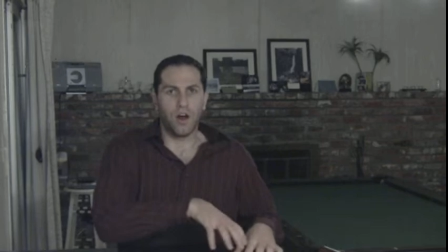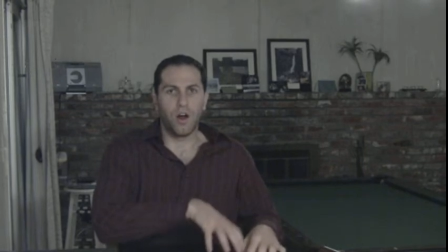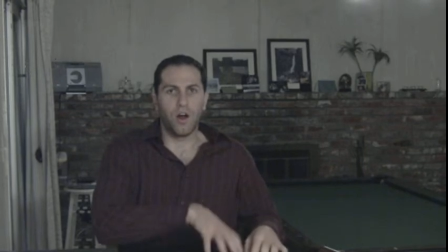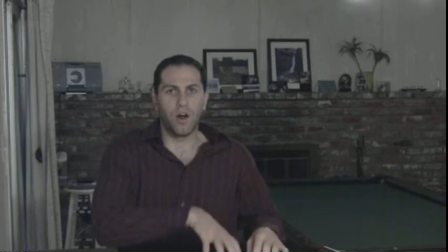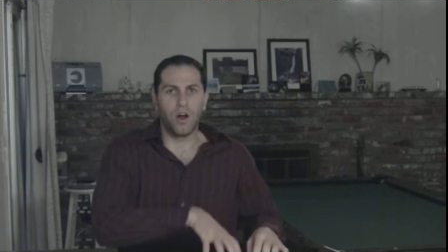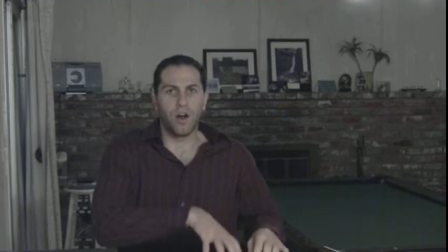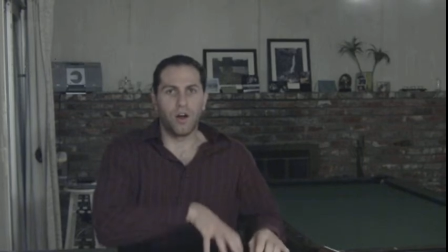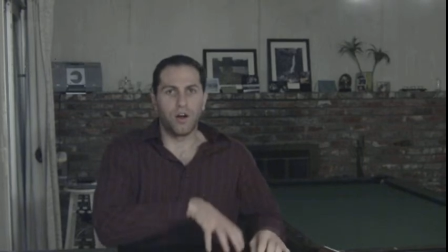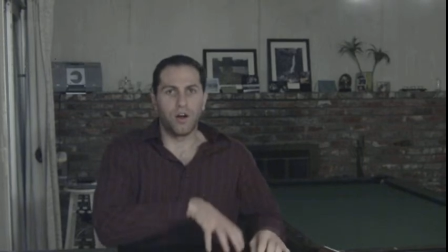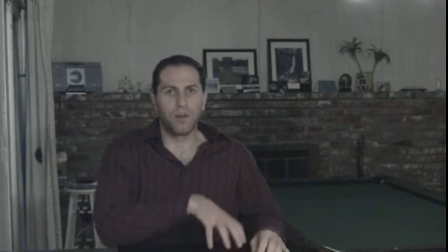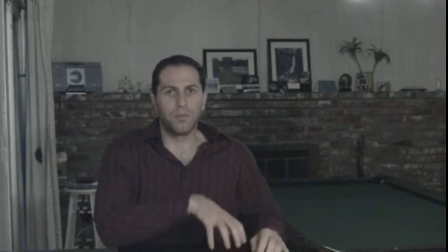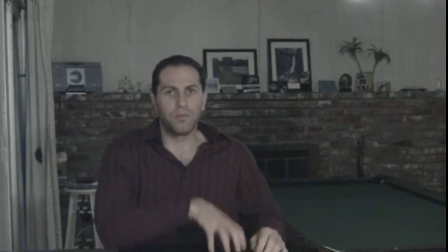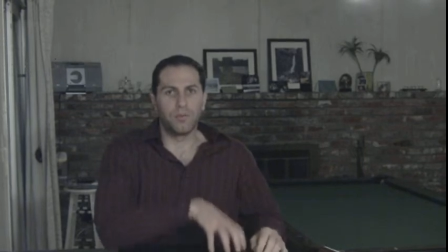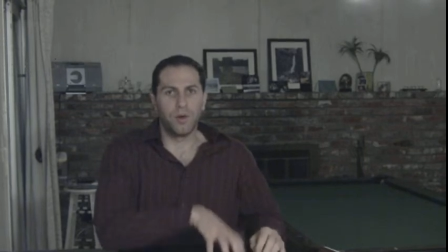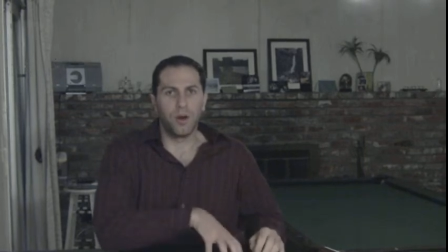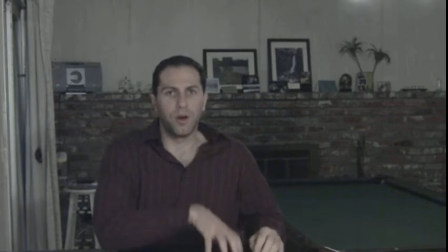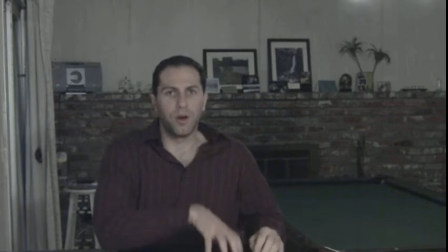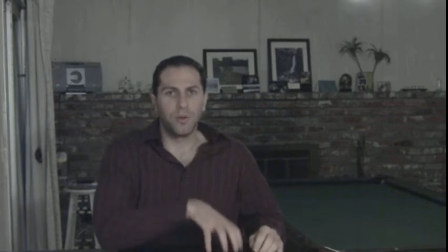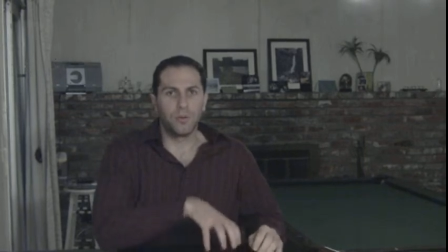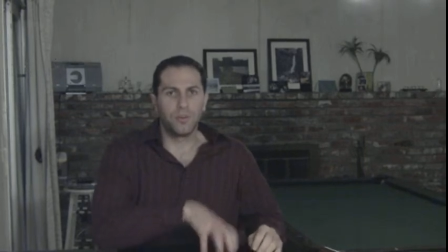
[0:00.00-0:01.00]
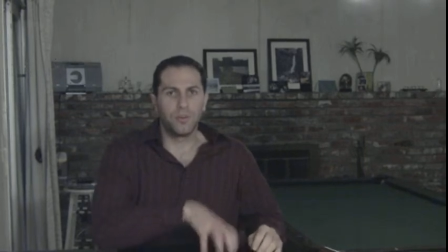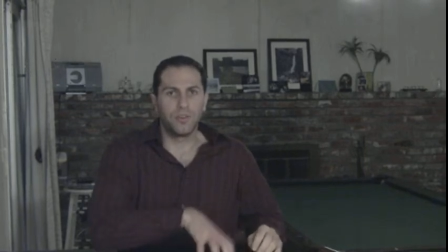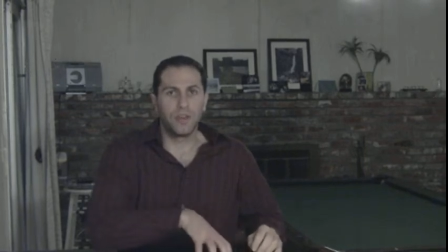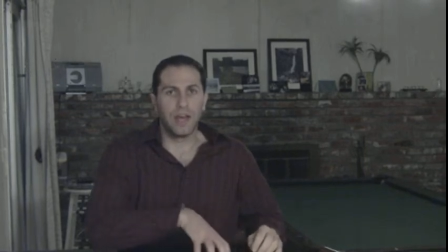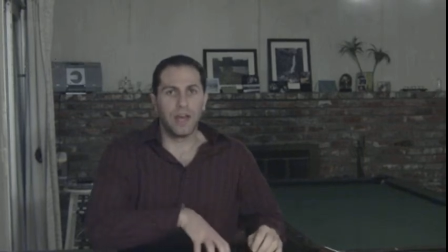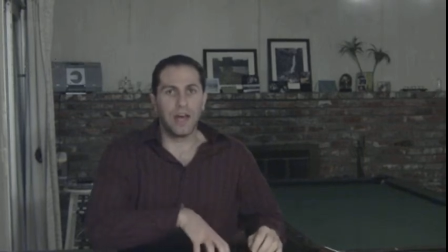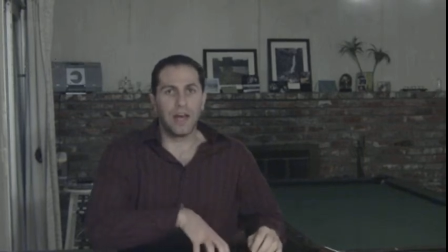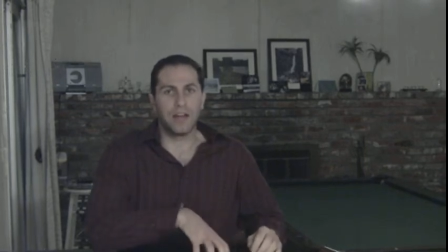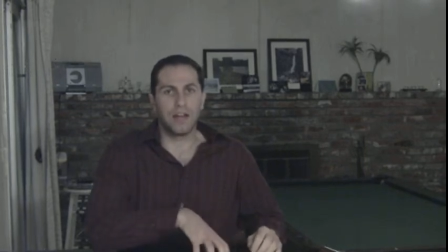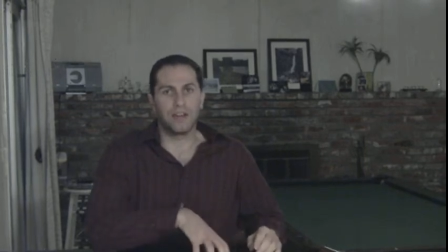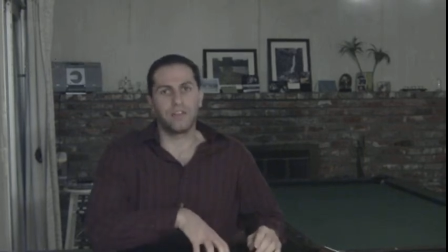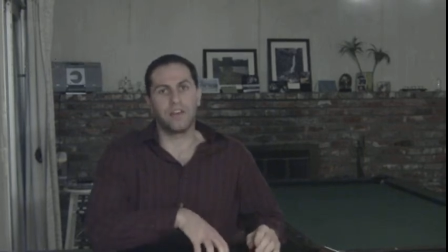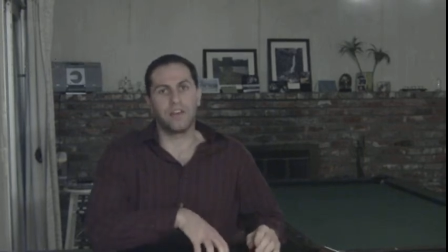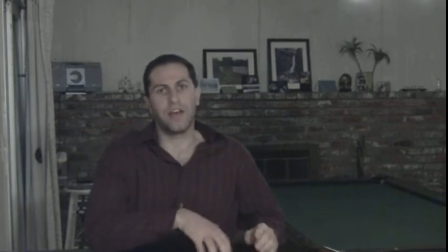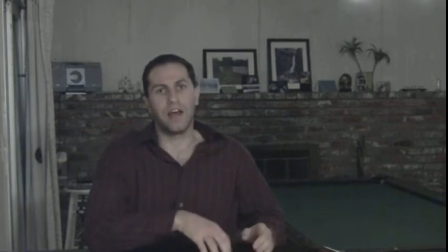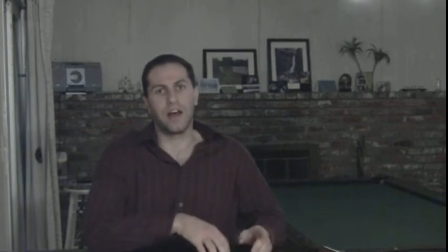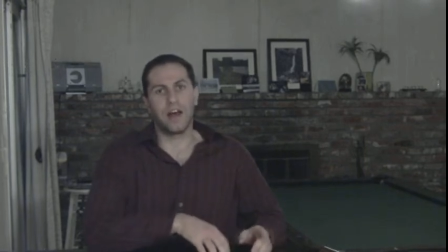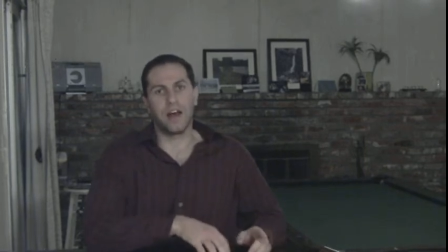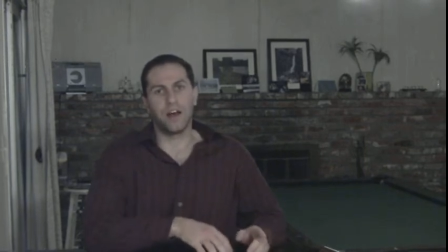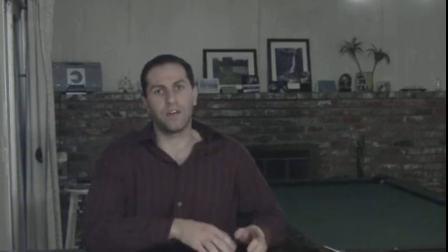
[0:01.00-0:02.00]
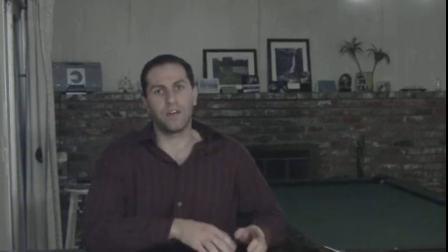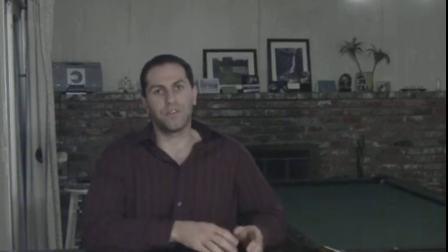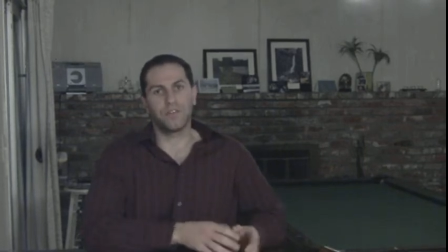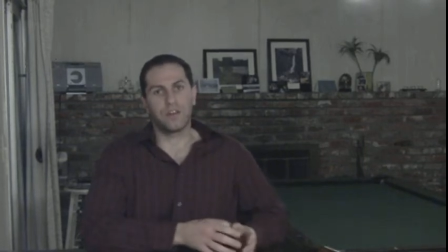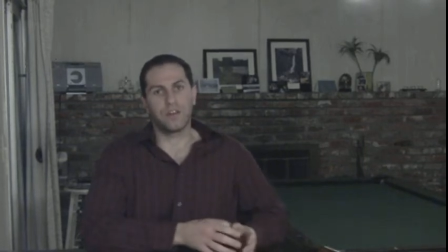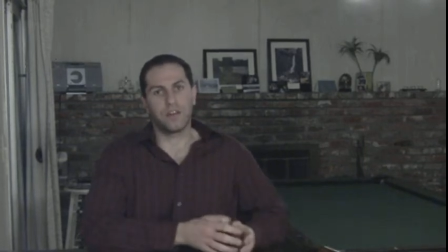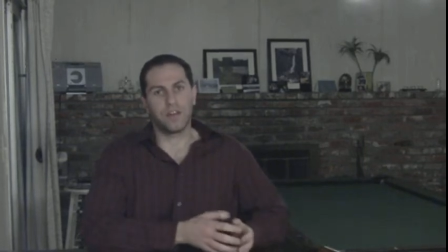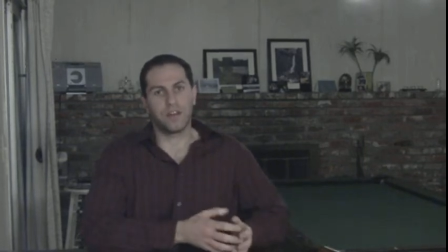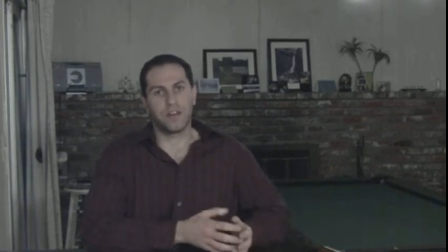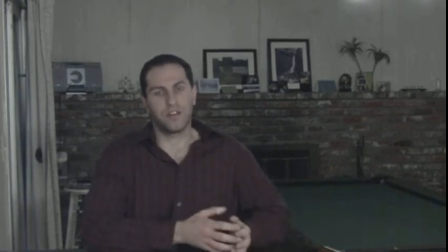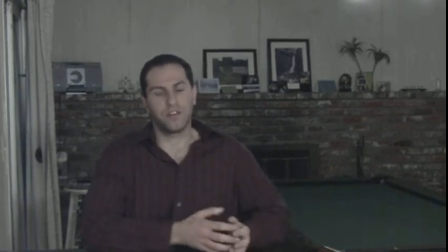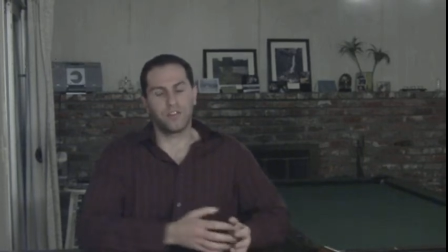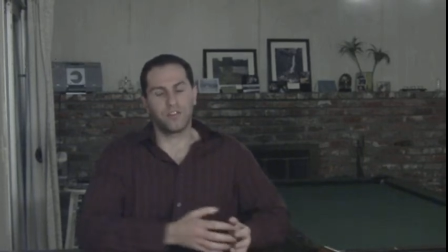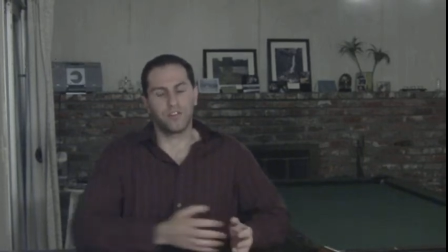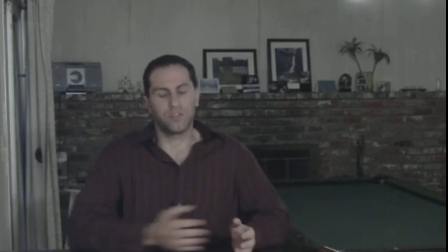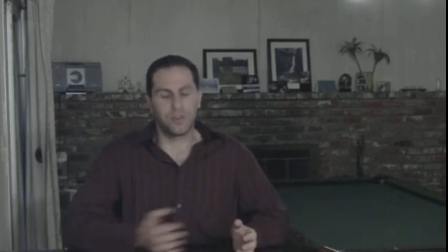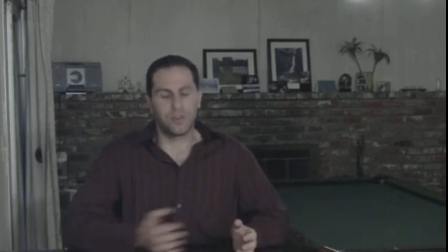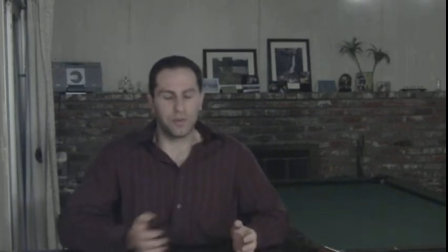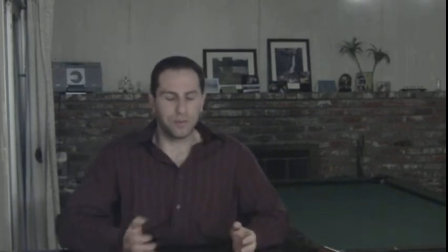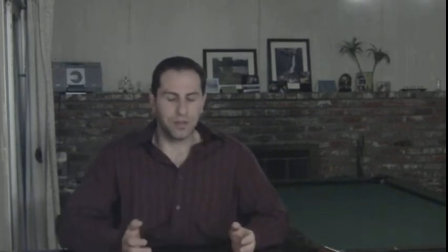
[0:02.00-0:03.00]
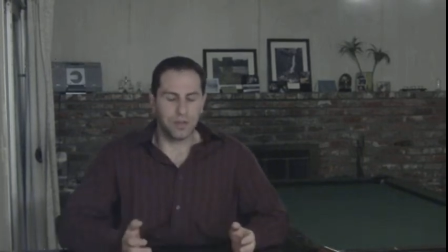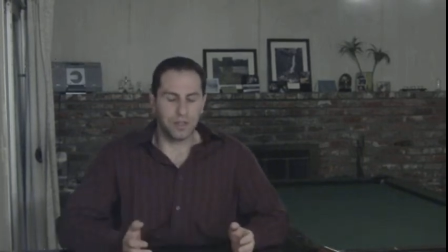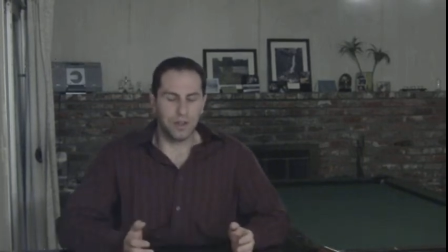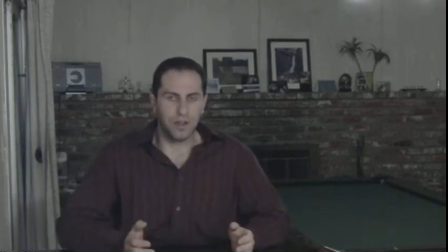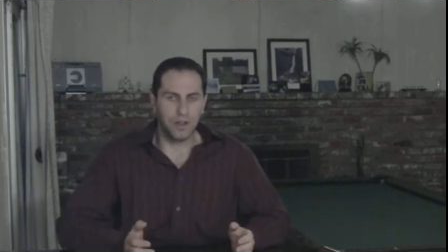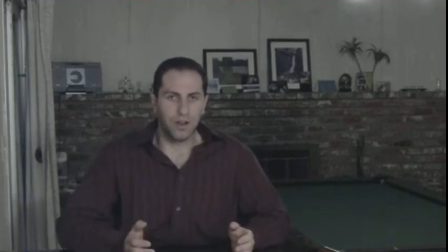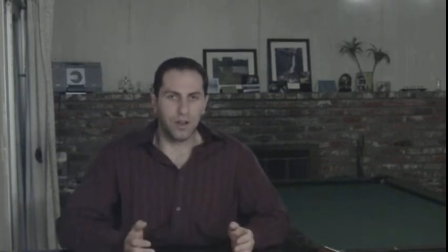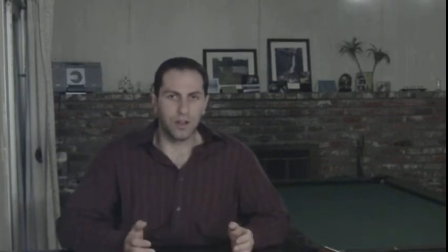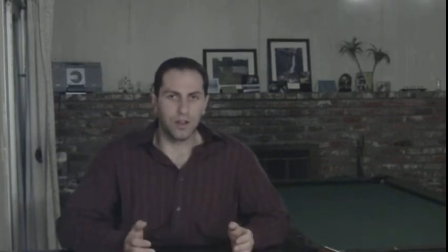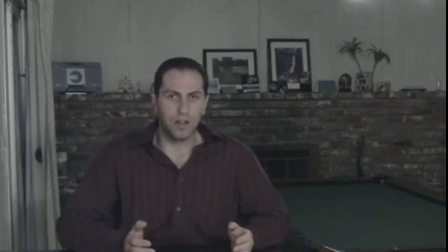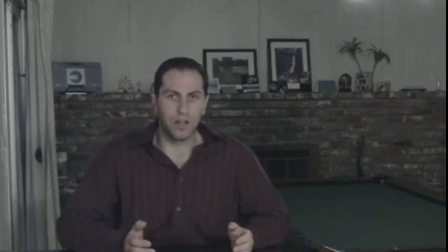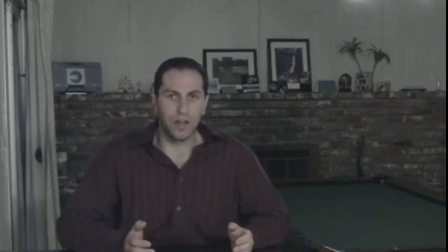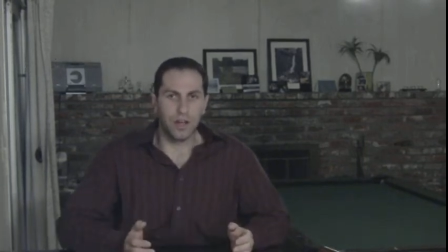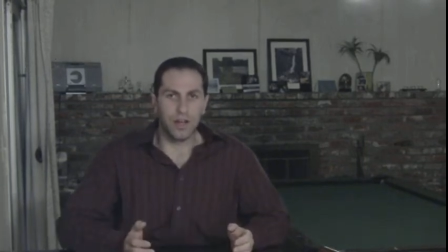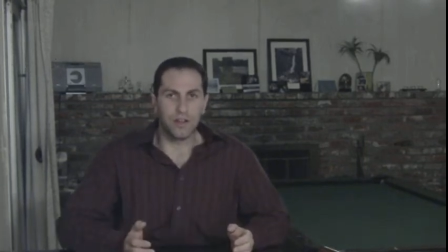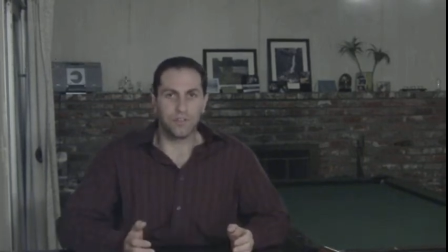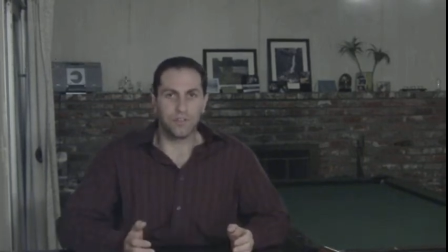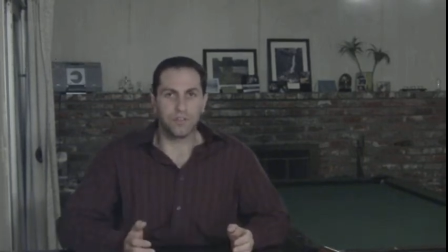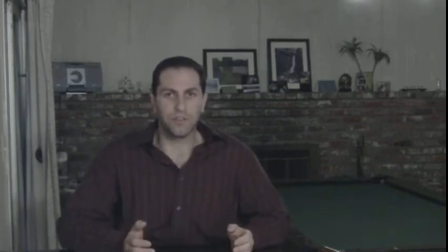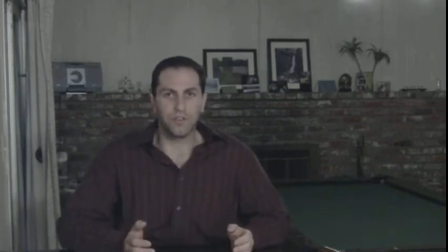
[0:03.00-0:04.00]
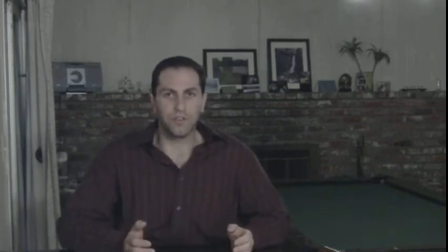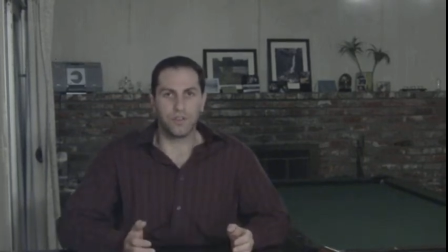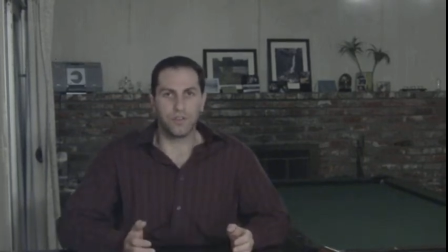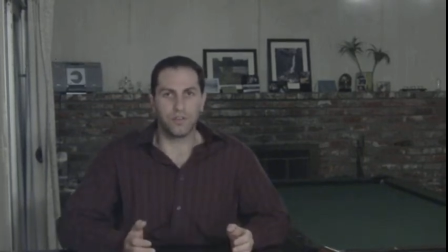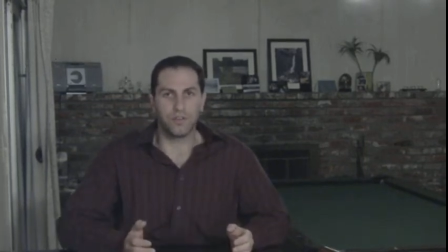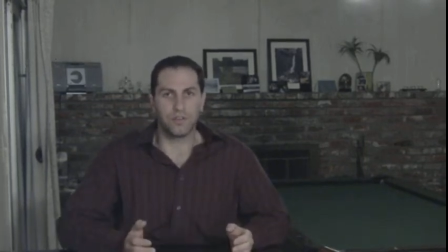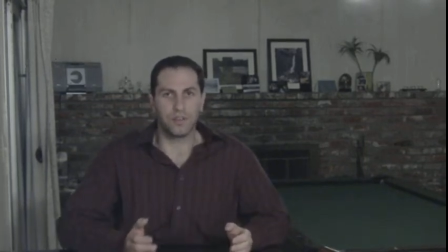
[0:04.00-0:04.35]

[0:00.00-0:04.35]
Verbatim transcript: are bulbs that have an extremely long life,